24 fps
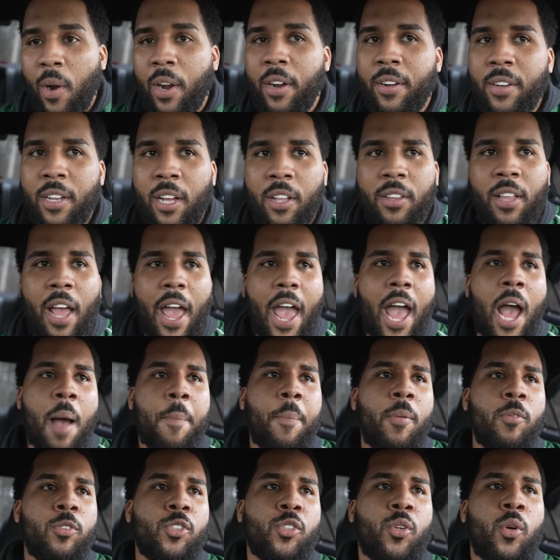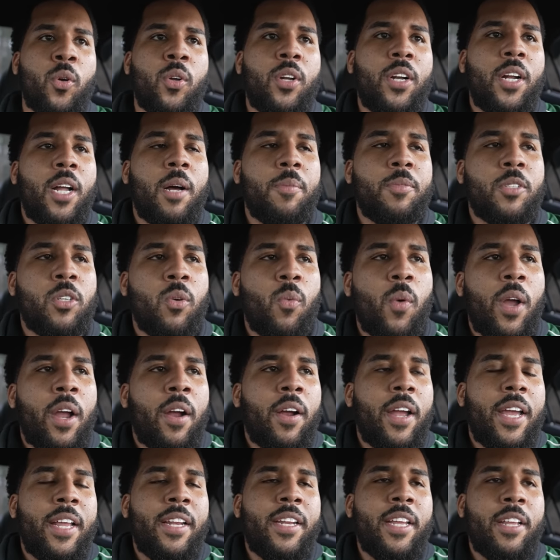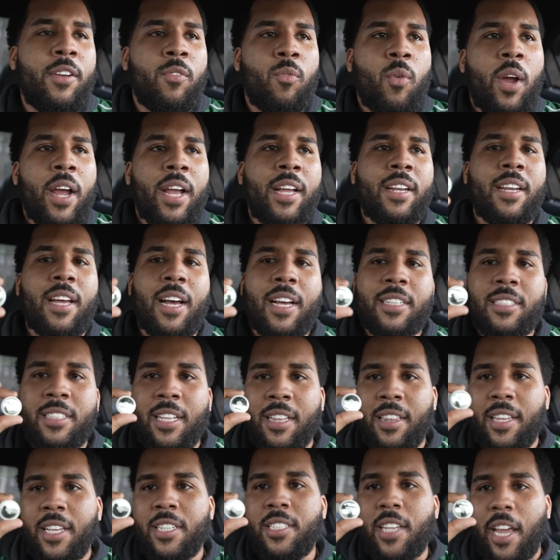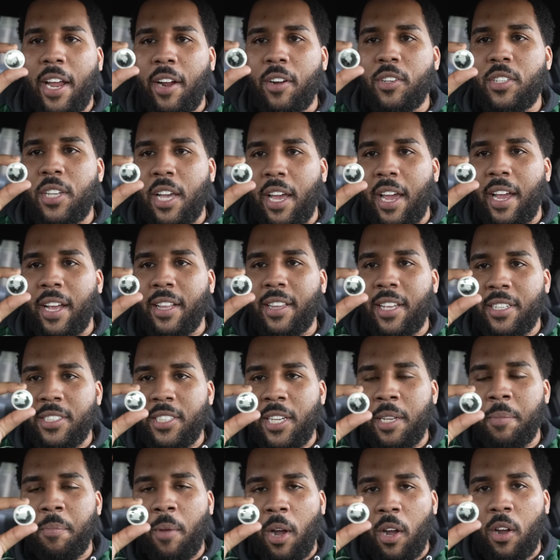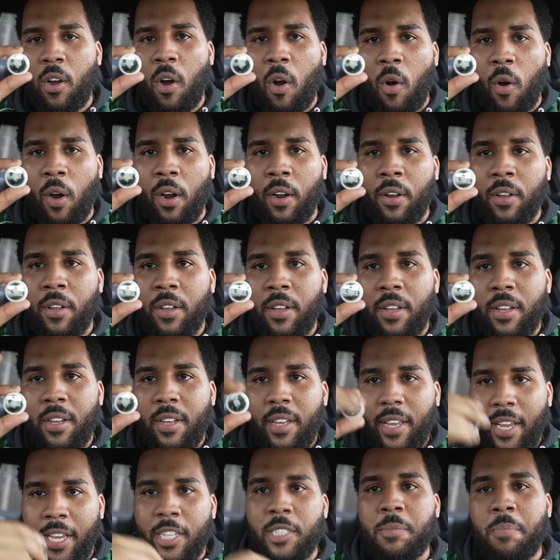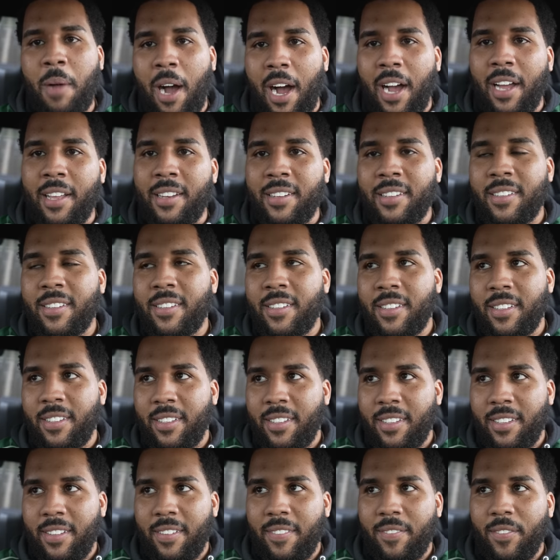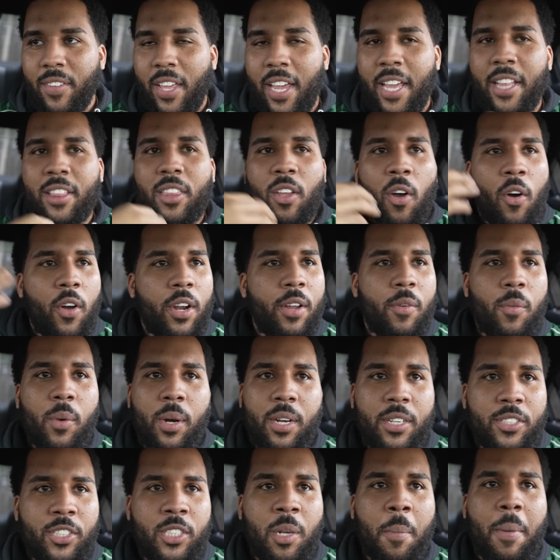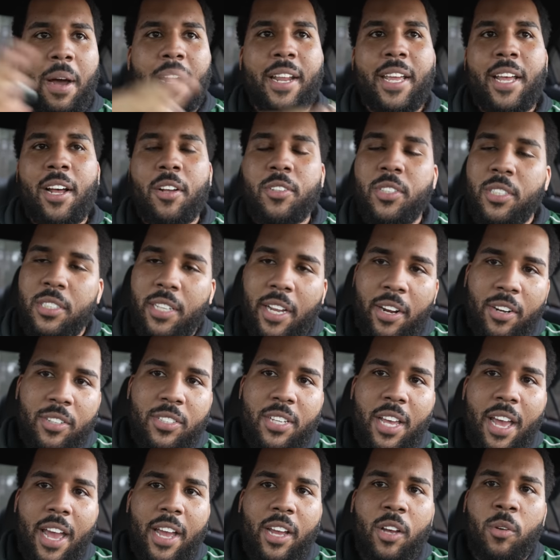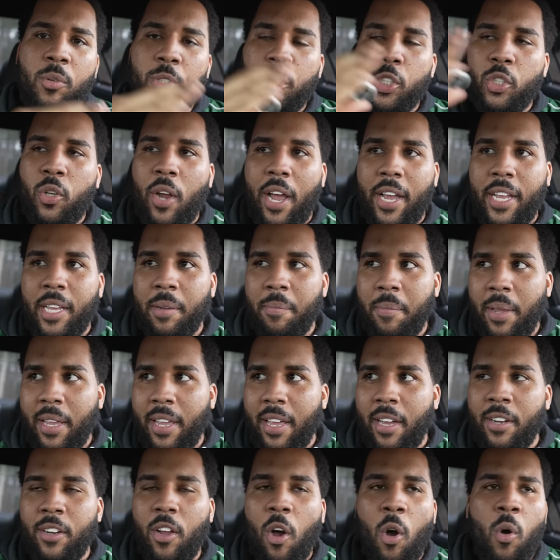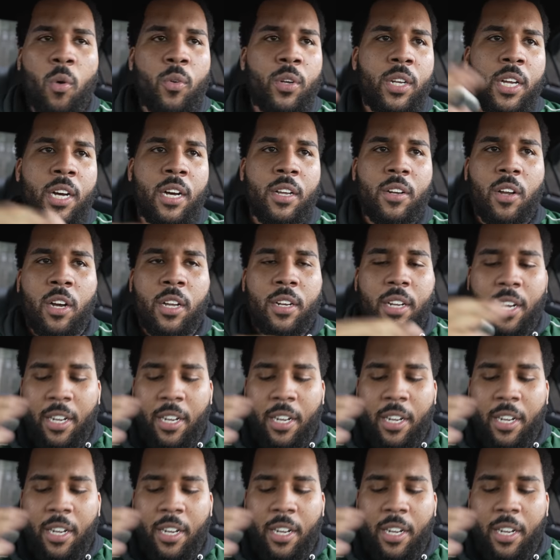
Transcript: or another, Apple screwed it up to where it didn't recognize that this AirTag that's in my car is mine. It thought it was somebody else's AirTag who was tracking me, an unknown